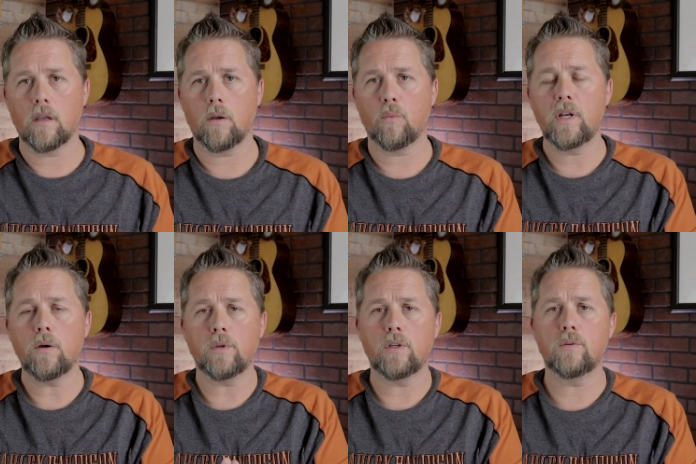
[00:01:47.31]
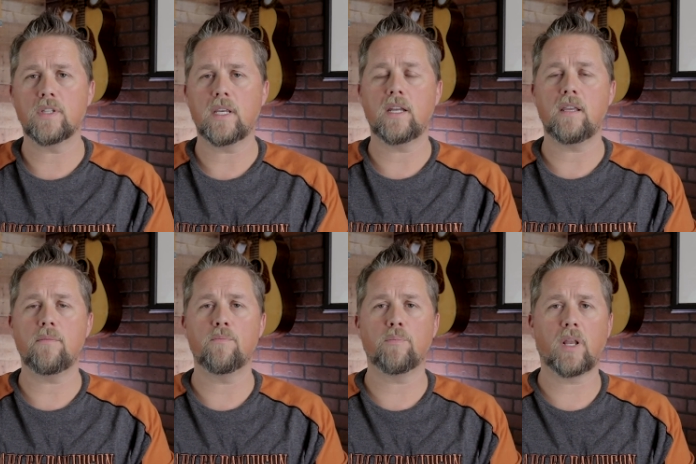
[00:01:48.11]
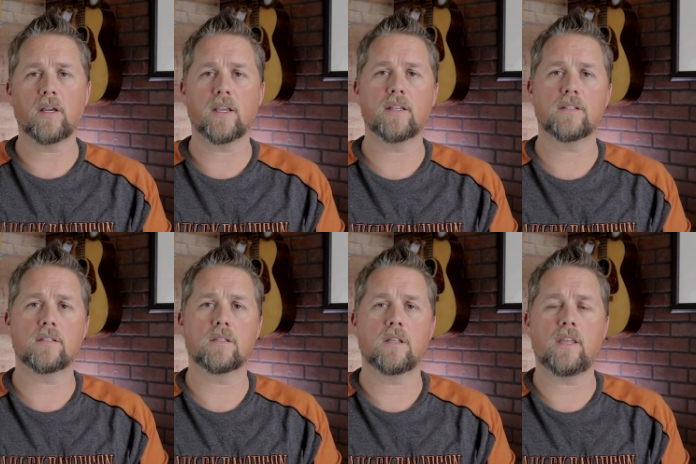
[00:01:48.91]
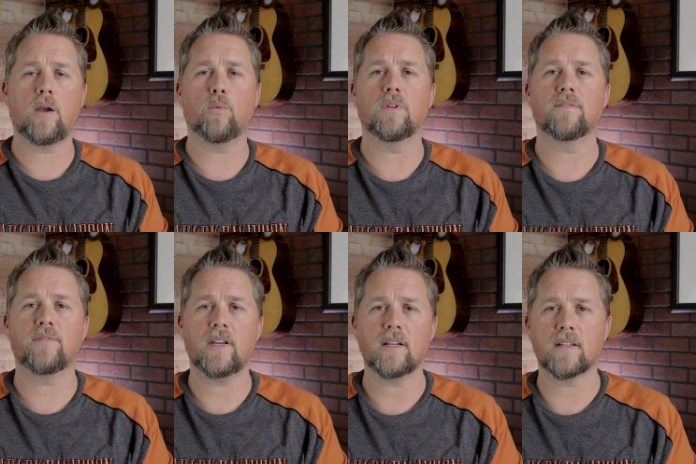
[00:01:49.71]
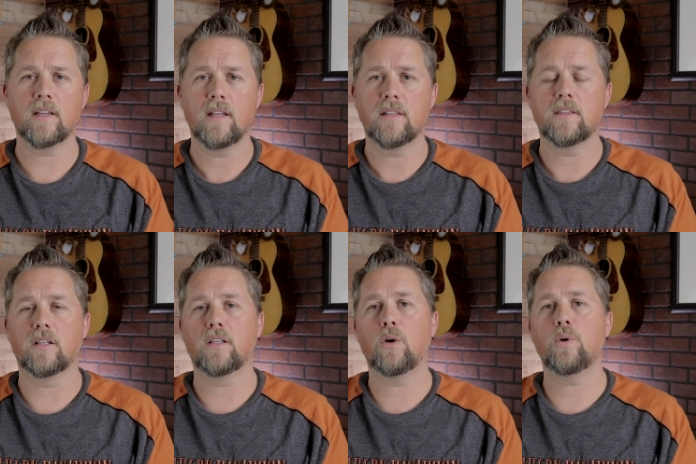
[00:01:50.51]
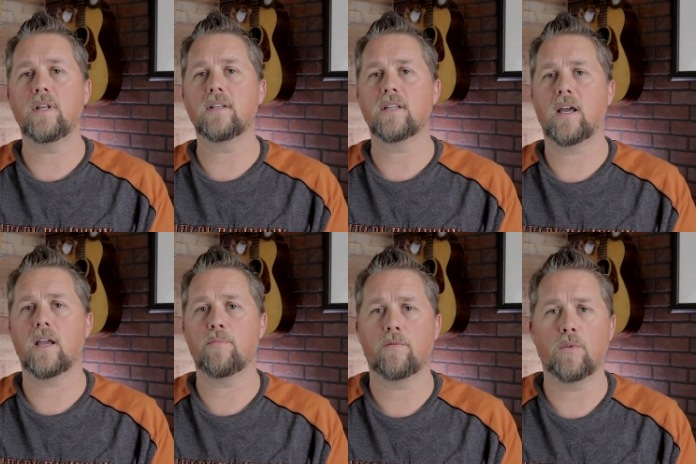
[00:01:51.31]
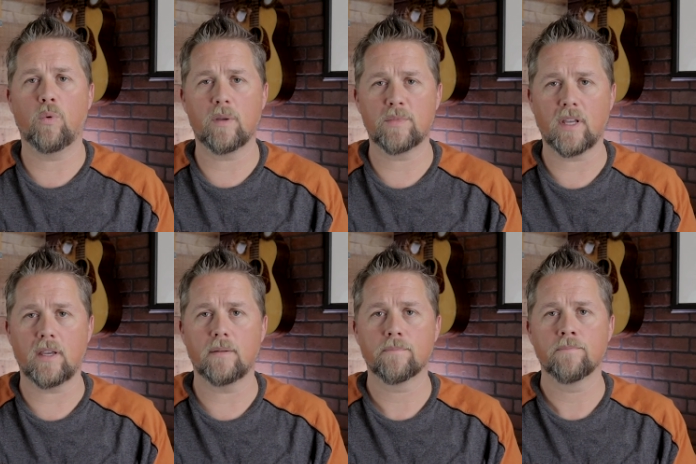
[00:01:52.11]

We don't use any plugins that will affect the loading time of the website.